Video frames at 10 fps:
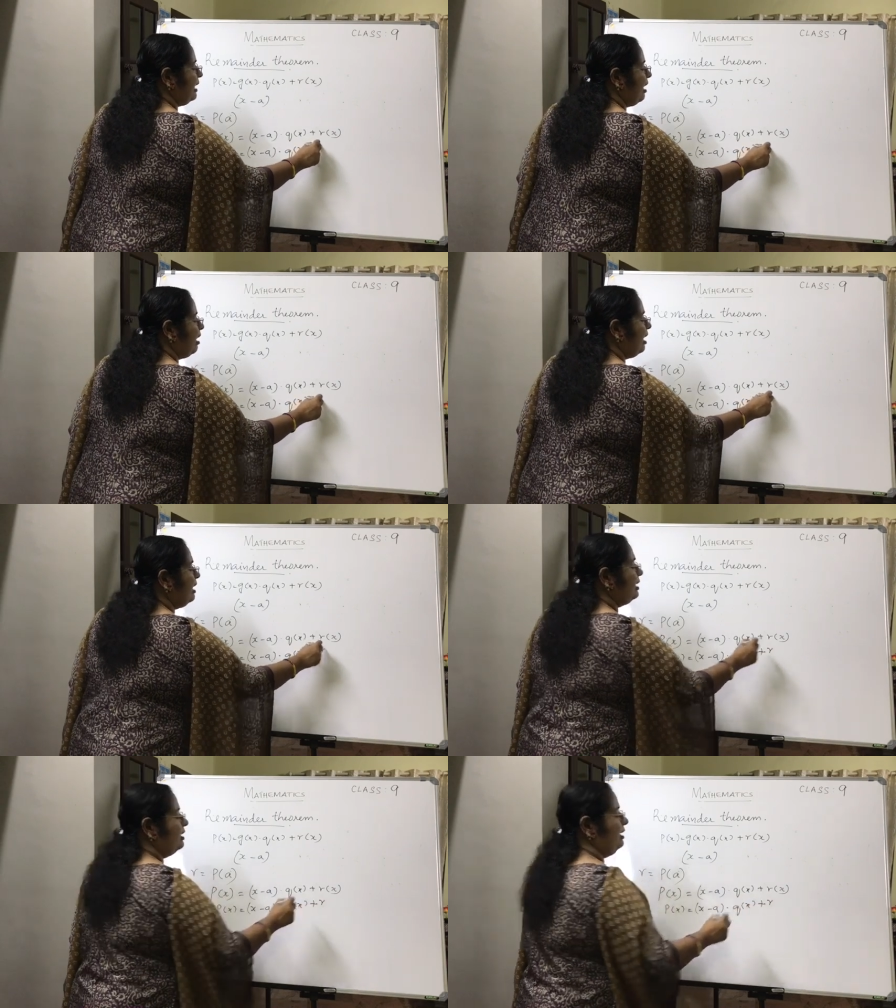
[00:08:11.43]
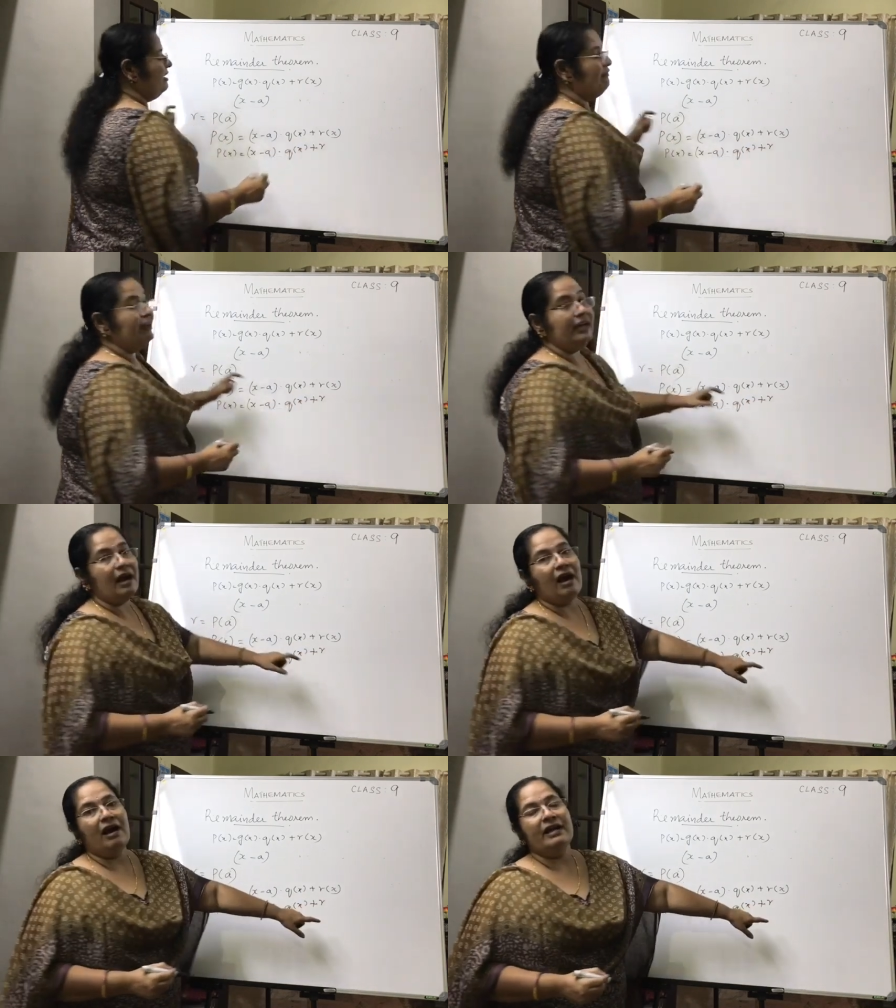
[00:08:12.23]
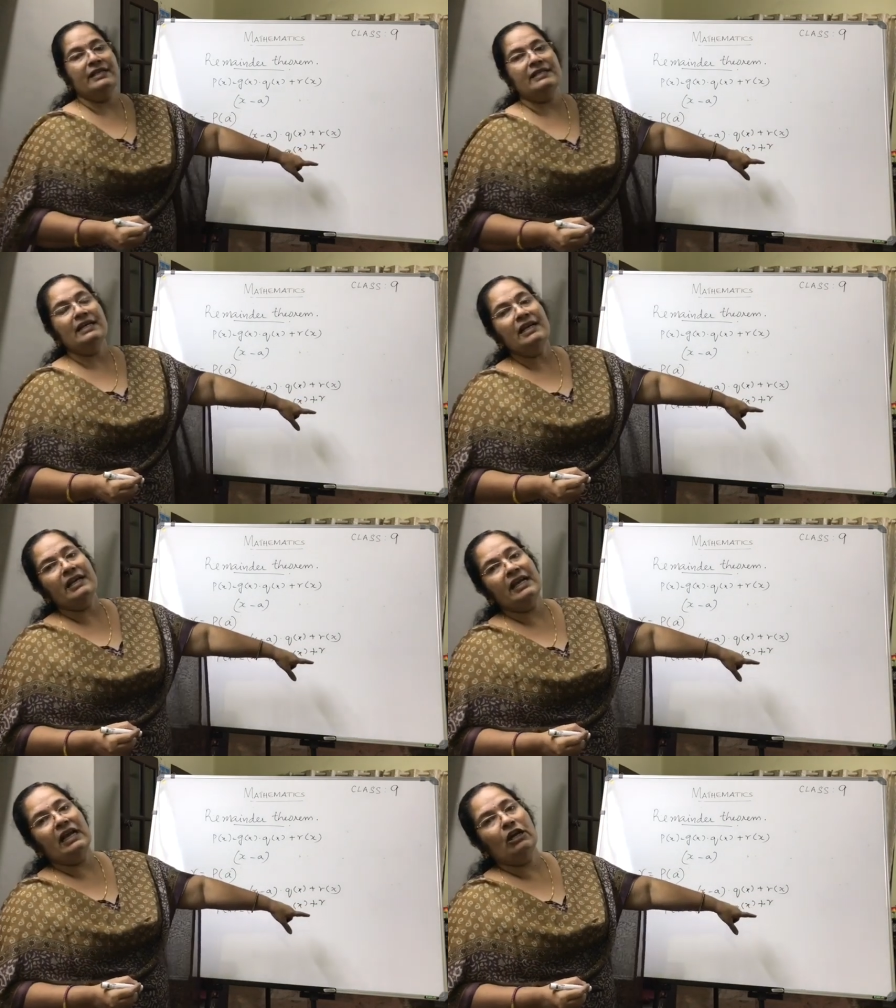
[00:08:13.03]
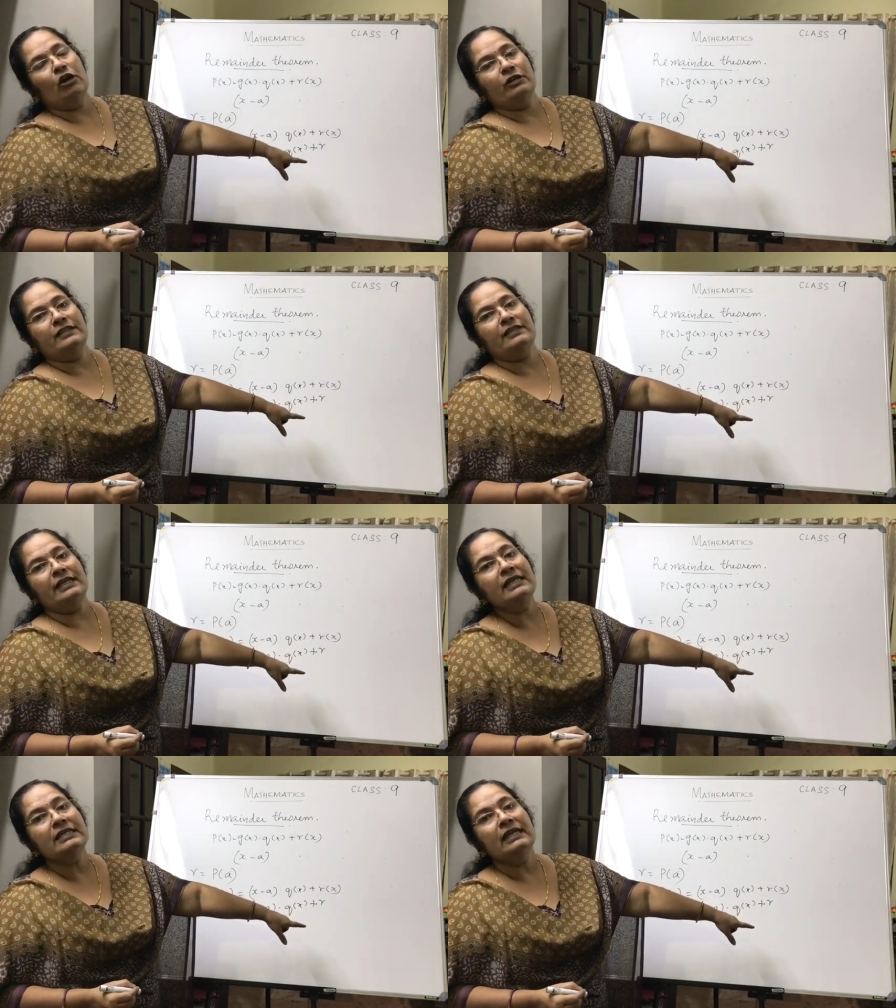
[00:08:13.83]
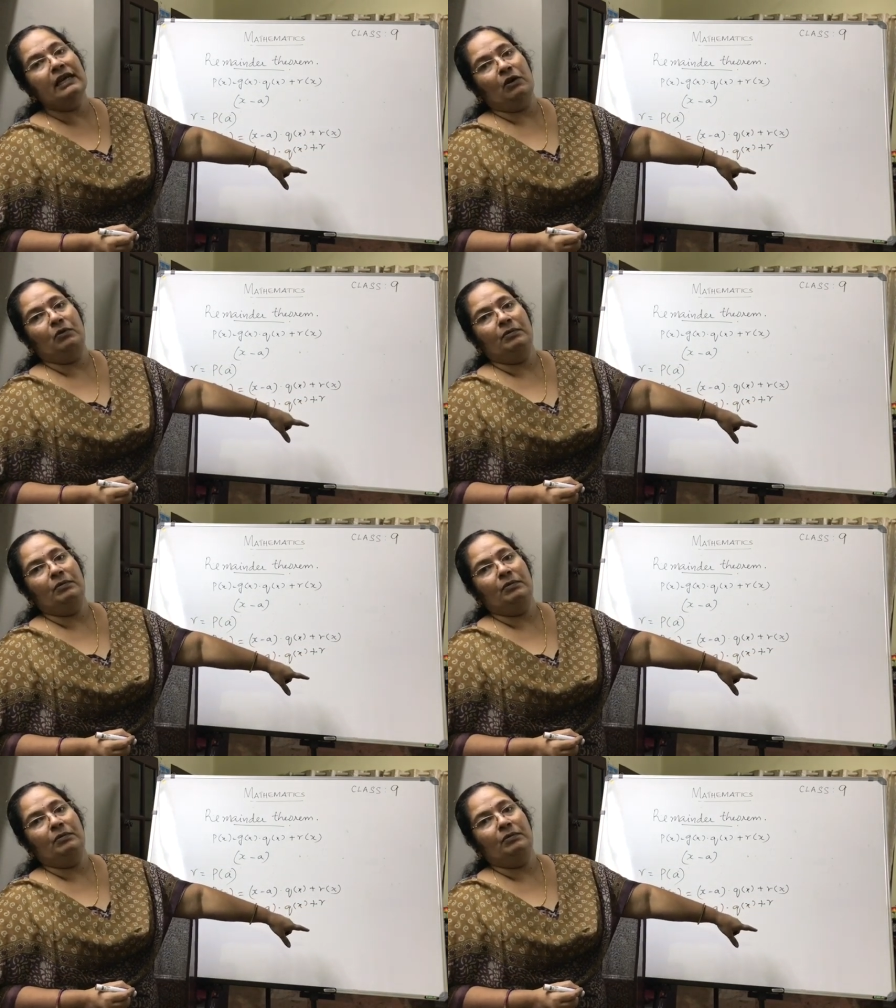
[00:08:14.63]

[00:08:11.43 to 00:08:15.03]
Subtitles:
r, where r is a real constant now.